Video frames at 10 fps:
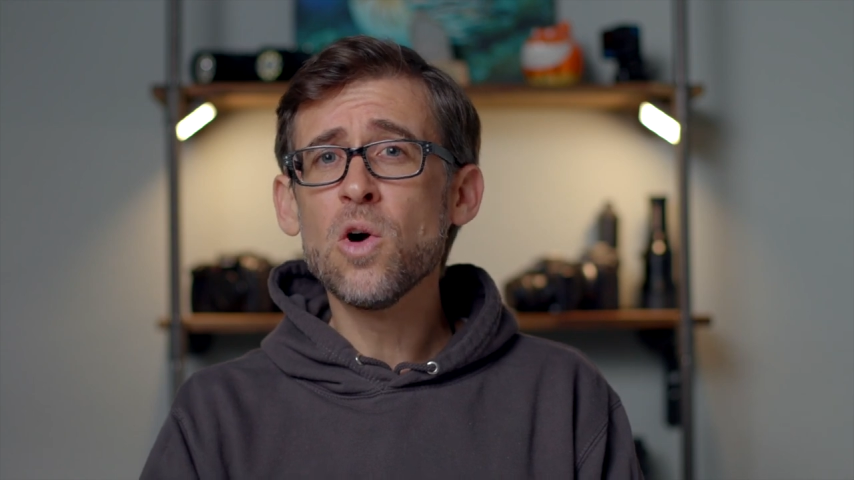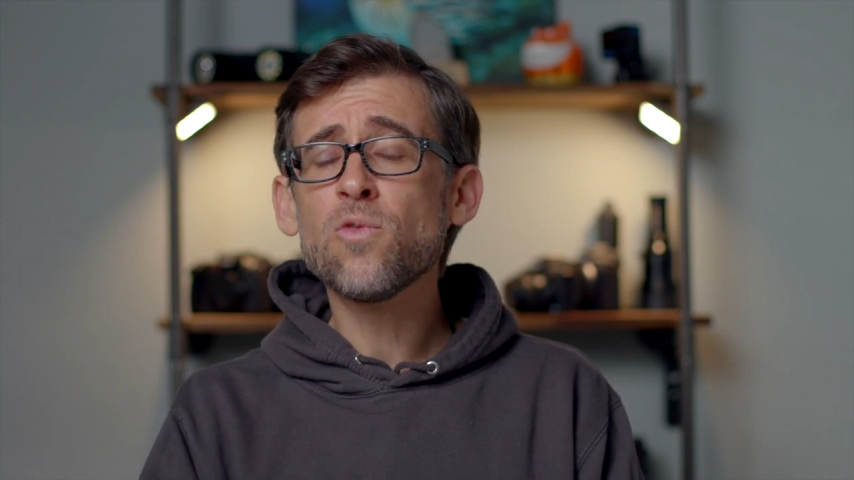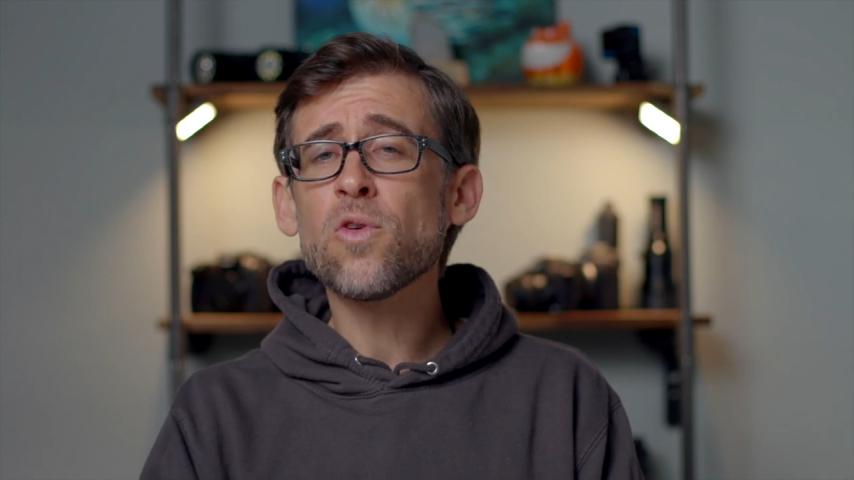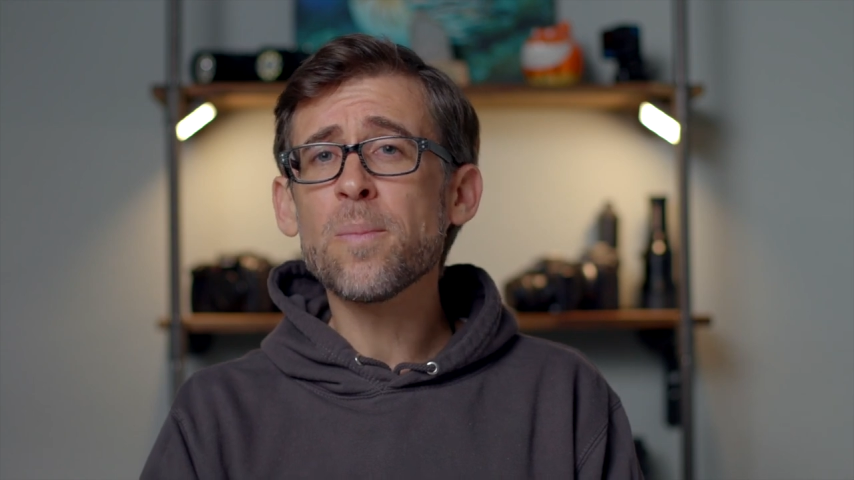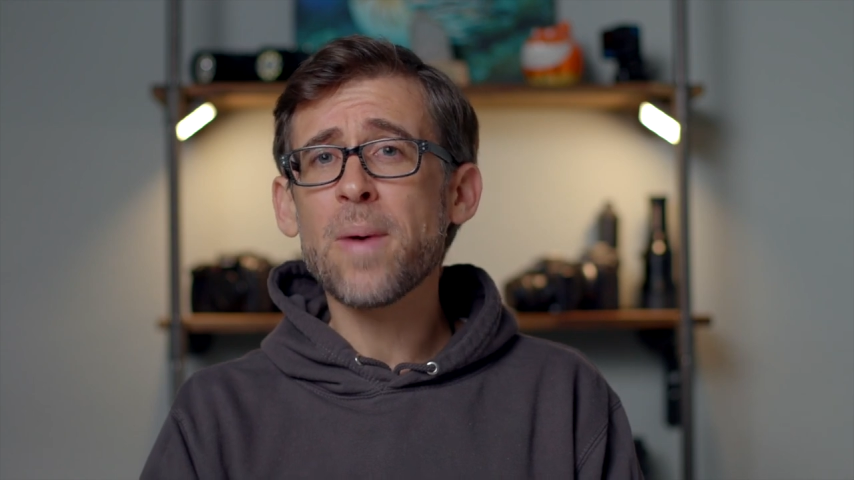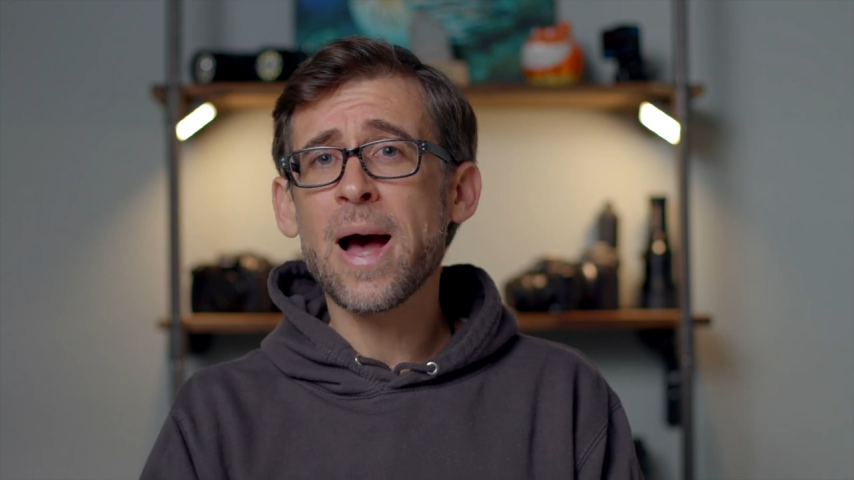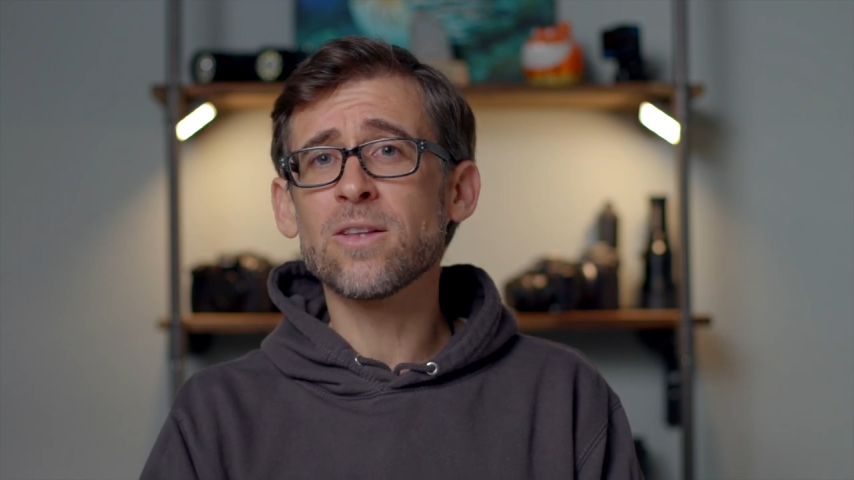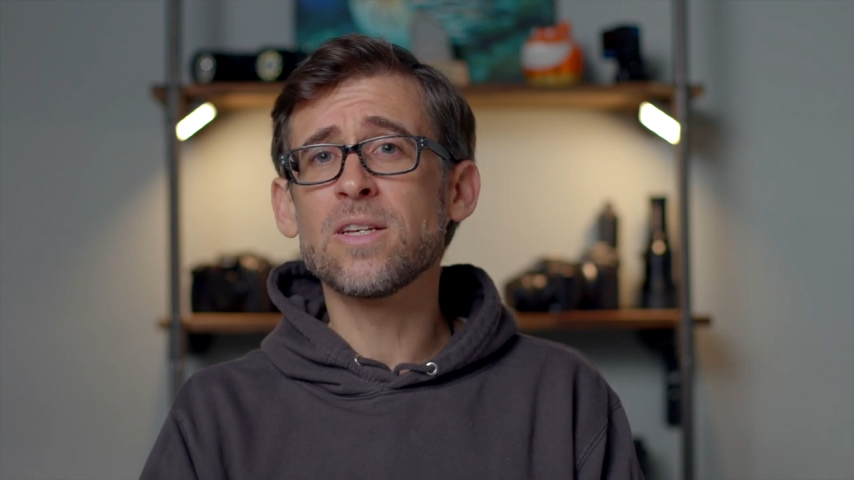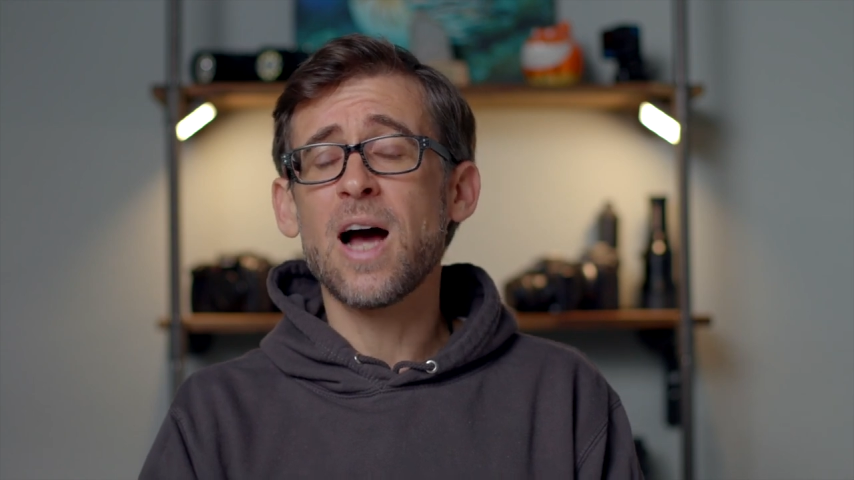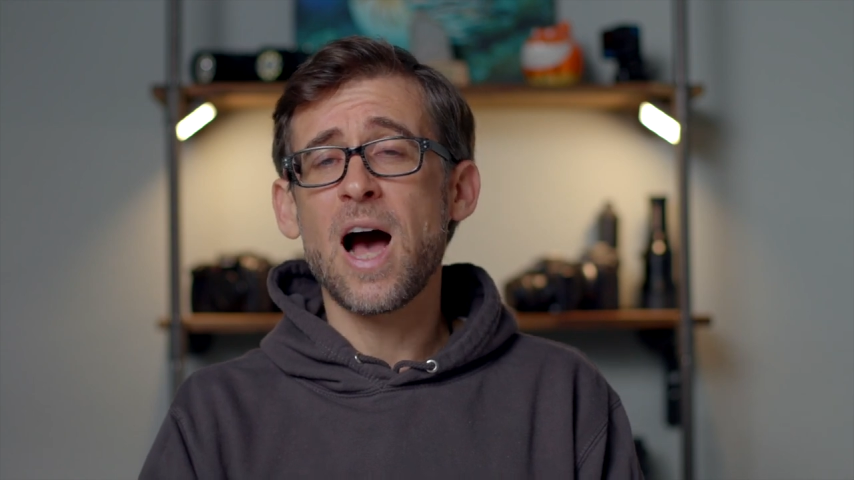for
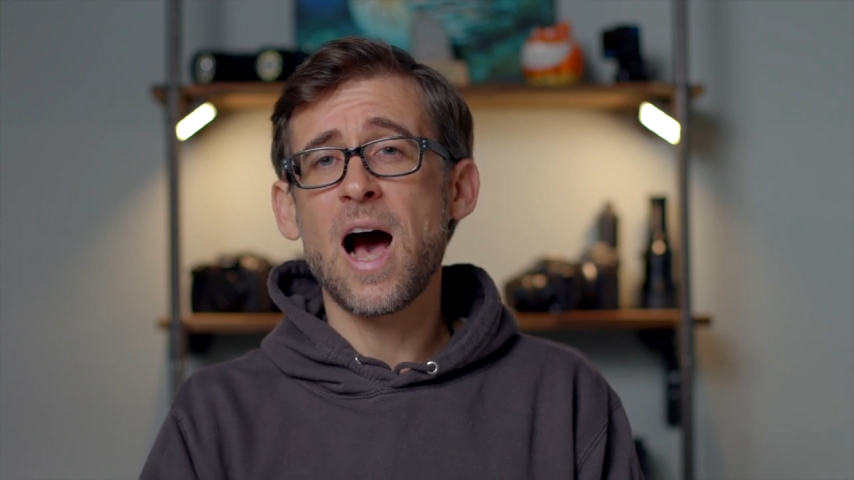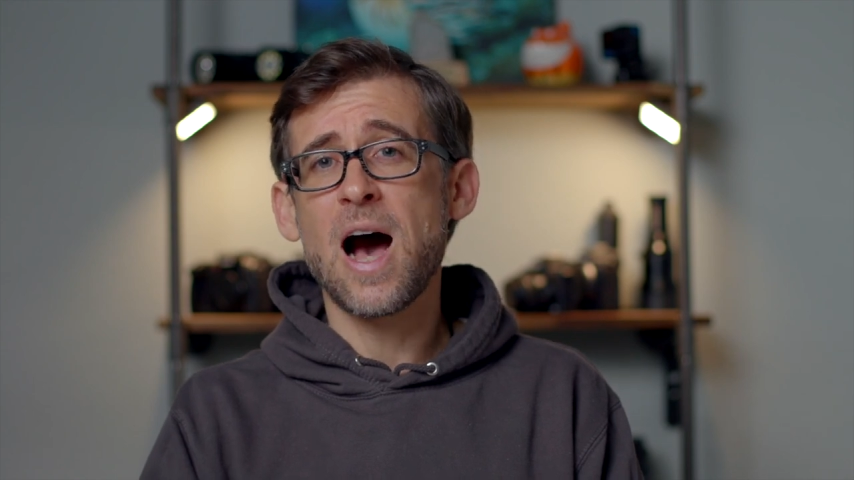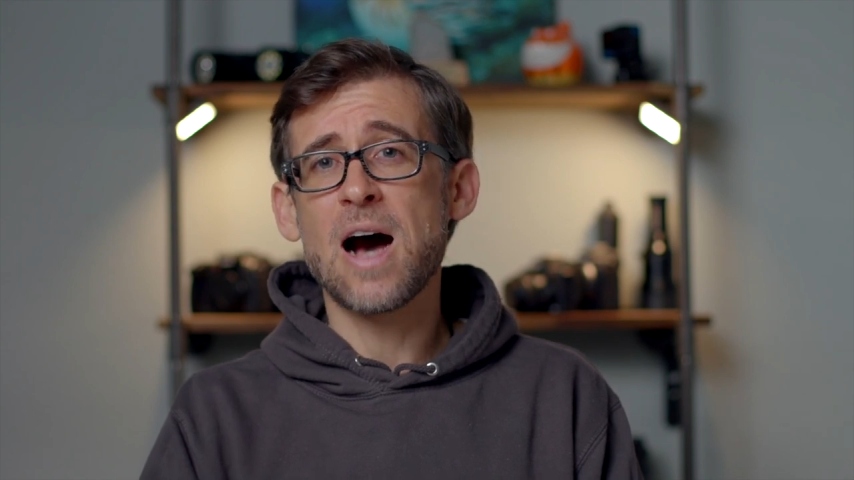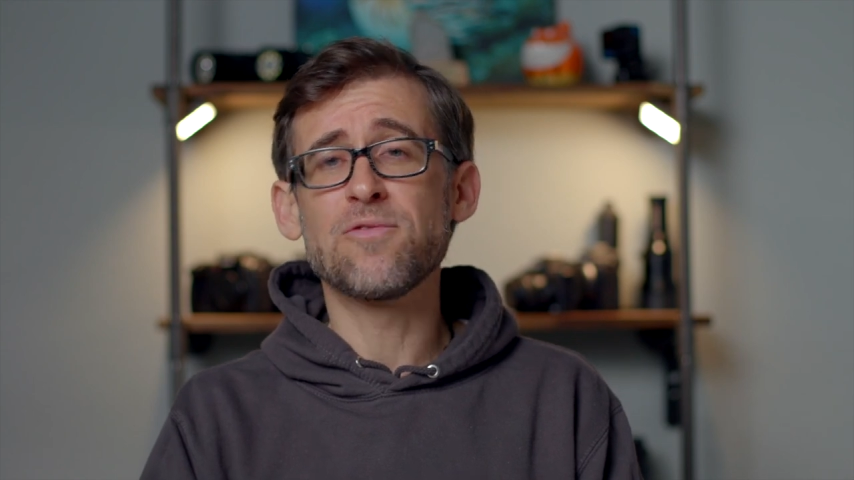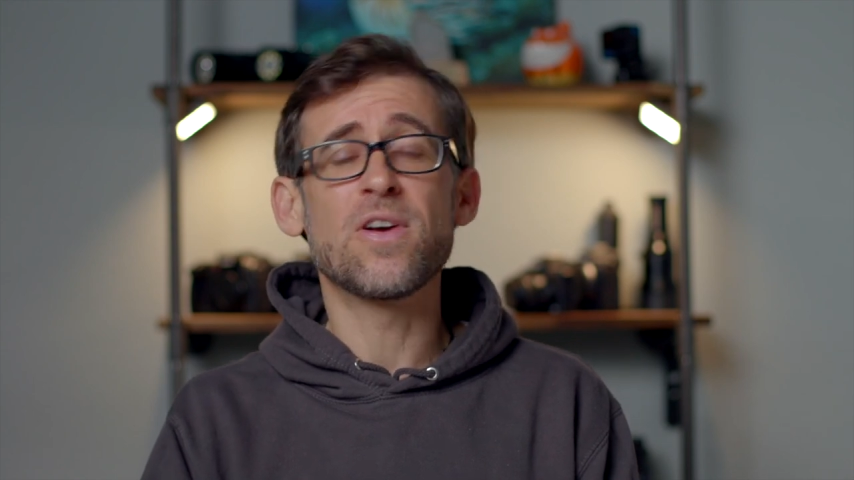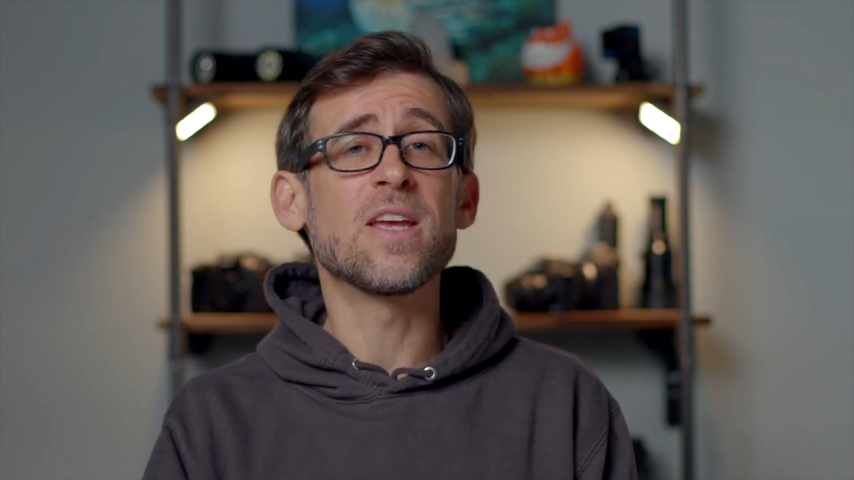about half